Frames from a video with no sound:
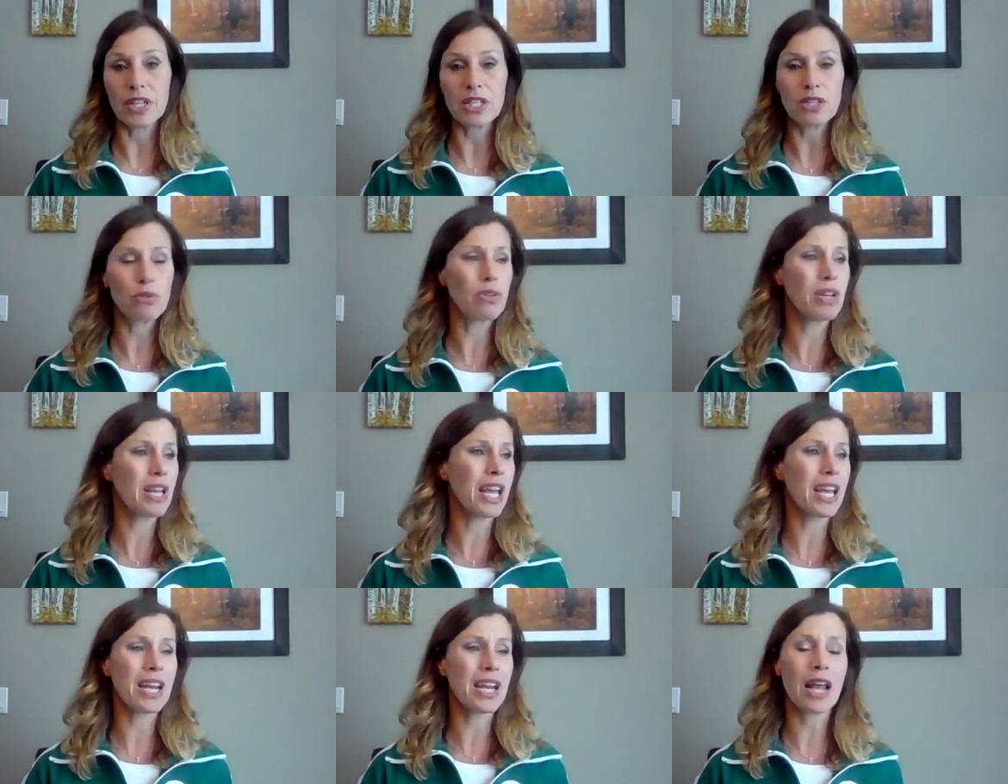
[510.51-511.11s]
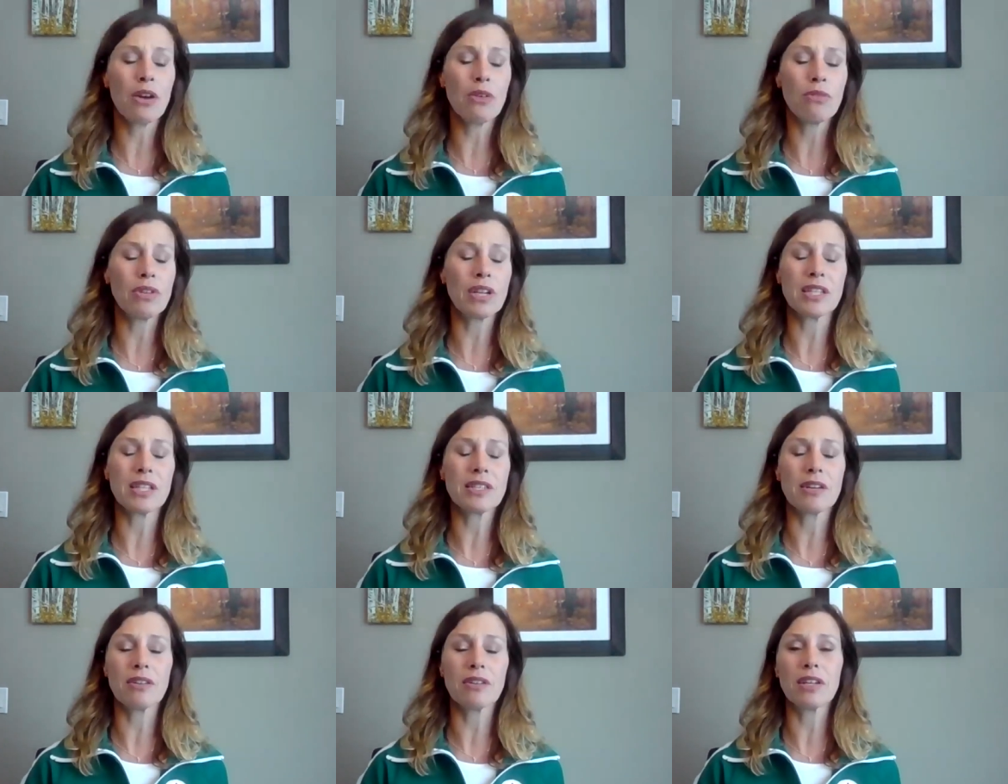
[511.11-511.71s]
So again, I don't
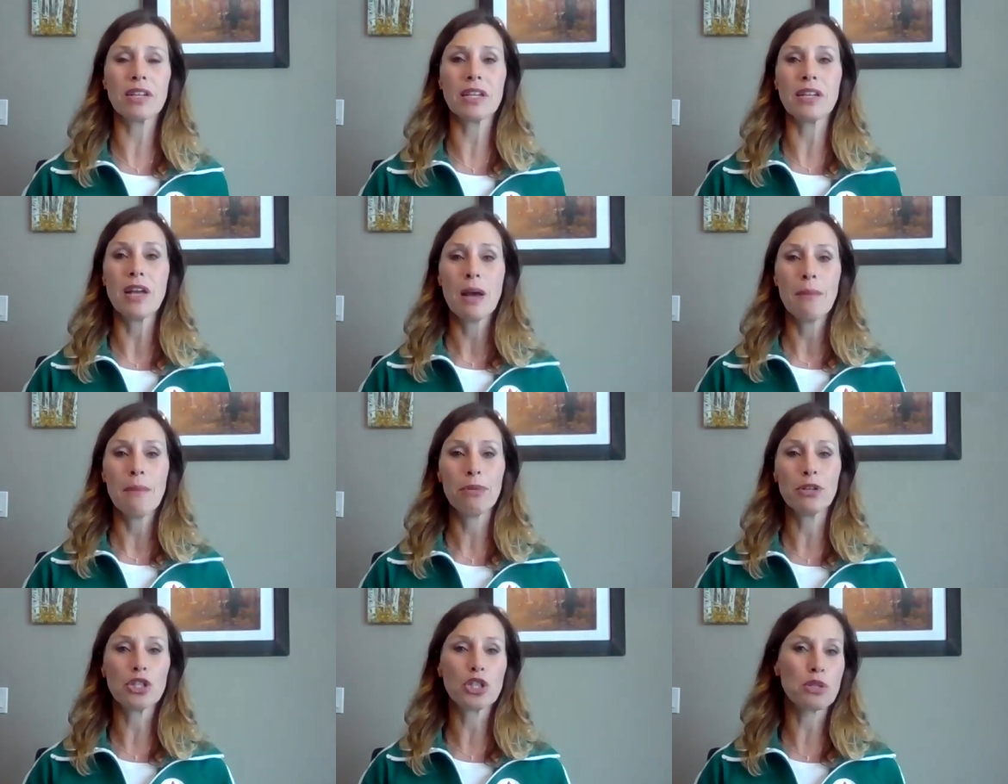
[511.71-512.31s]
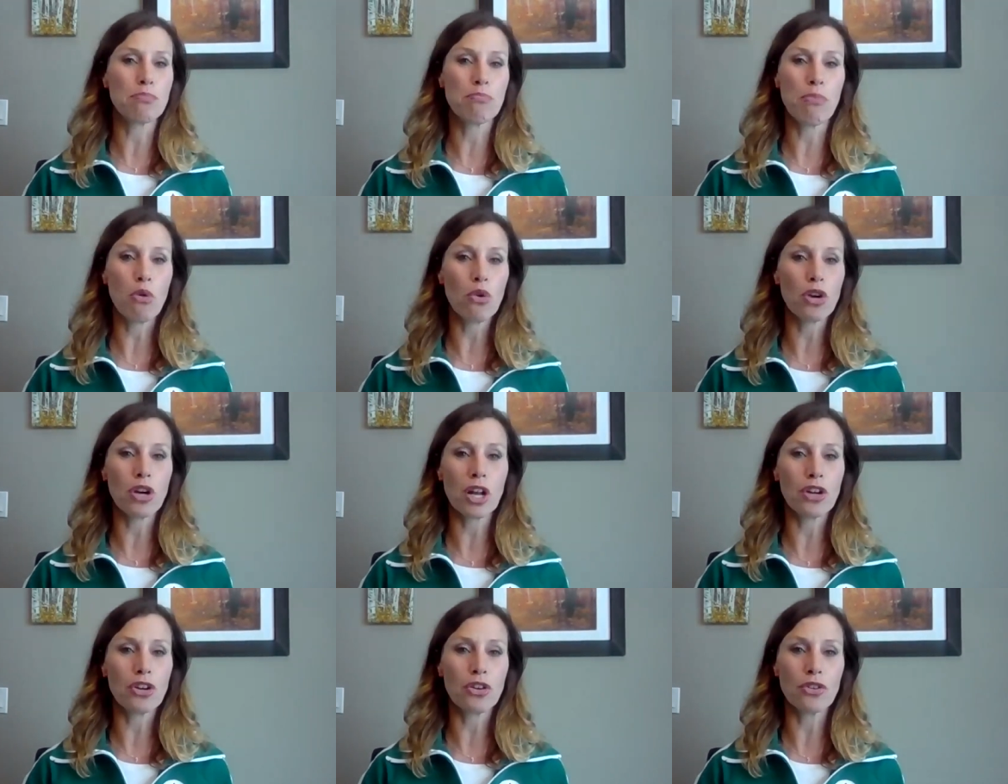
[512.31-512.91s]
necessarily put
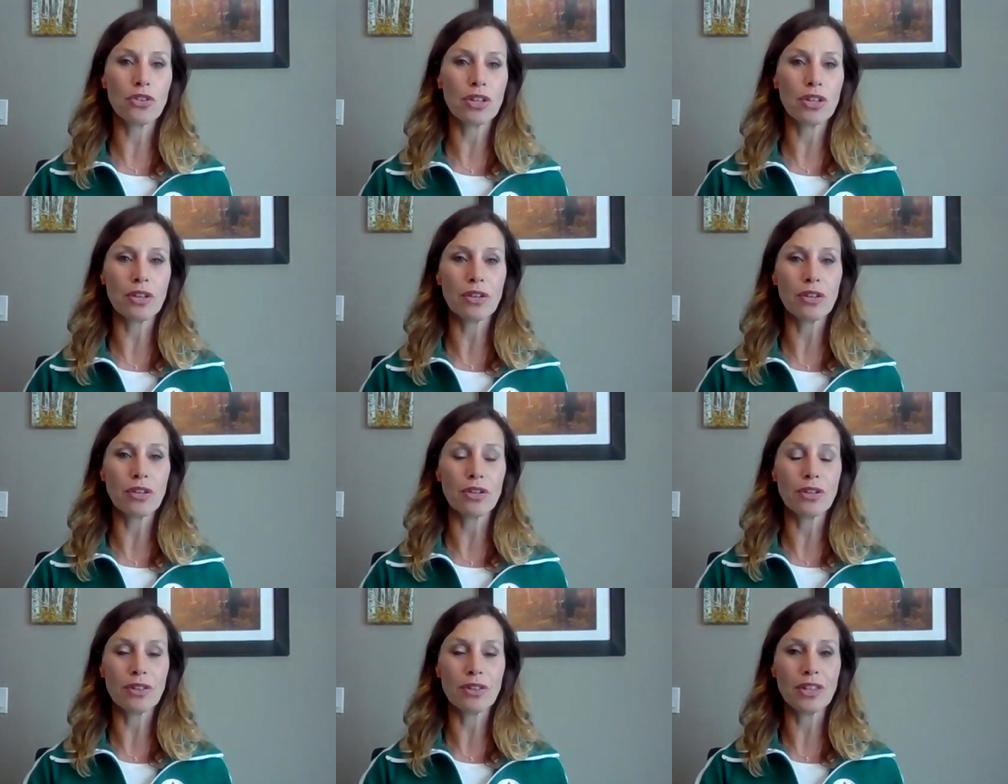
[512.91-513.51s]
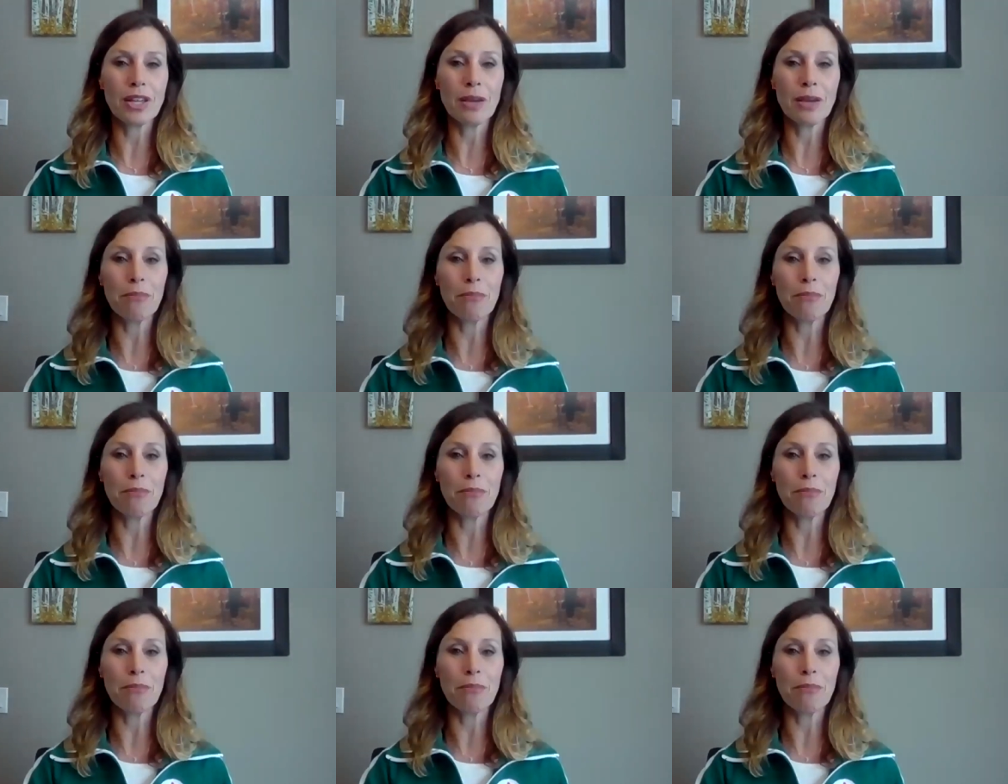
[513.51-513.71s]
sport under the